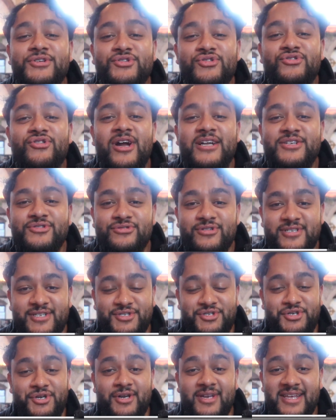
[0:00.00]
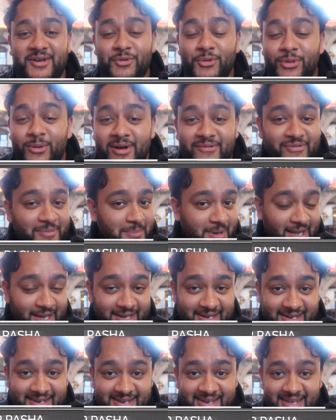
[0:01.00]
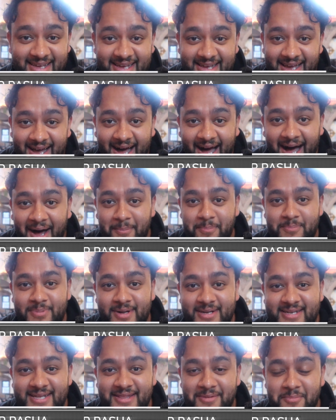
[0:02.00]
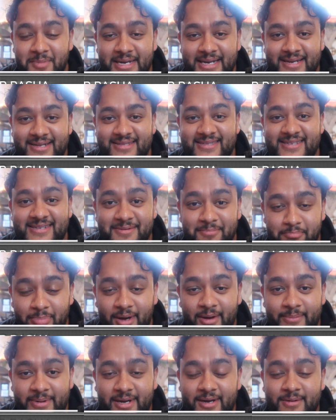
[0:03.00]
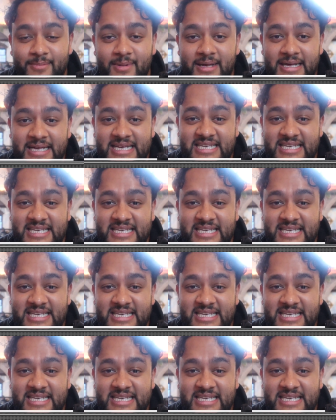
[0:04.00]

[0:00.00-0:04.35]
treacherous journey all the way from London up to the Midlands to Birmingham,